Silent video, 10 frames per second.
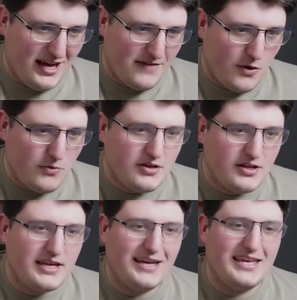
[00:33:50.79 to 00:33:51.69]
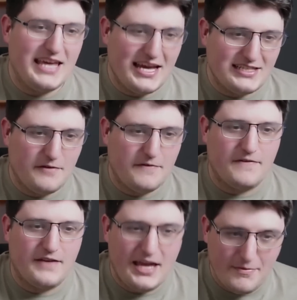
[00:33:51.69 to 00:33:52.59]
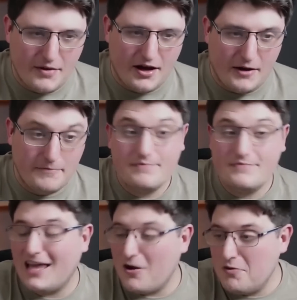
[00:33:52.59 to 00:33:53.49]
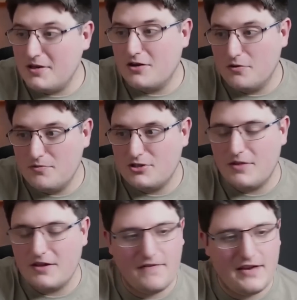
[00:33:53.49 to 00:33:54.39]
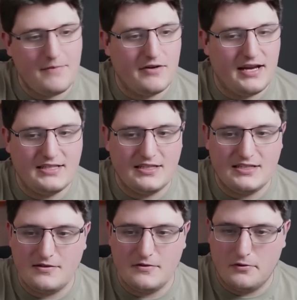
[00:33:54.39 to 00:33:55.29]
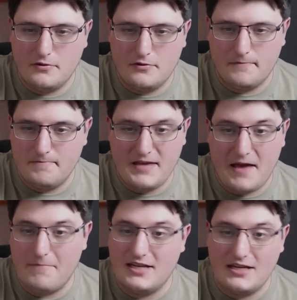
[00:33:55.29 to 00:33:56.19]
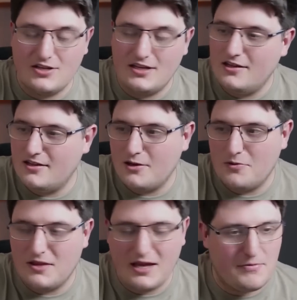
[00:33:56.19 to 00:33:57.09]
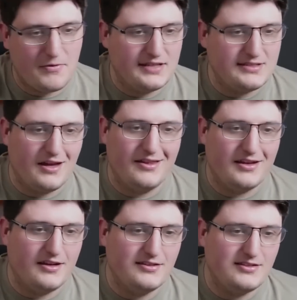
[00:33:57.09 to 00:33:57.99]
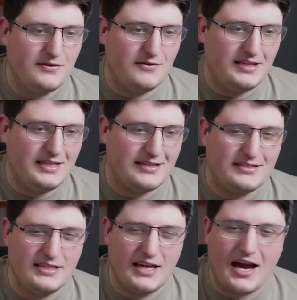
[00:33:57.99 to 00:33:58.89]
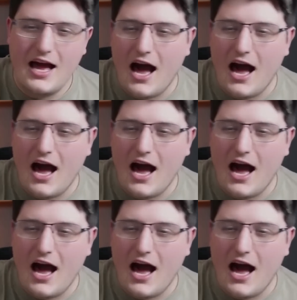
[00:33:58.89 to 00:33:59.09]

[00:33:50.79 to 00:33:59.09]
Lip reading: Vulcan can get a flamer. That would be cool, something flame related, or potentially, the Emperor has other guns that he hasn't seen.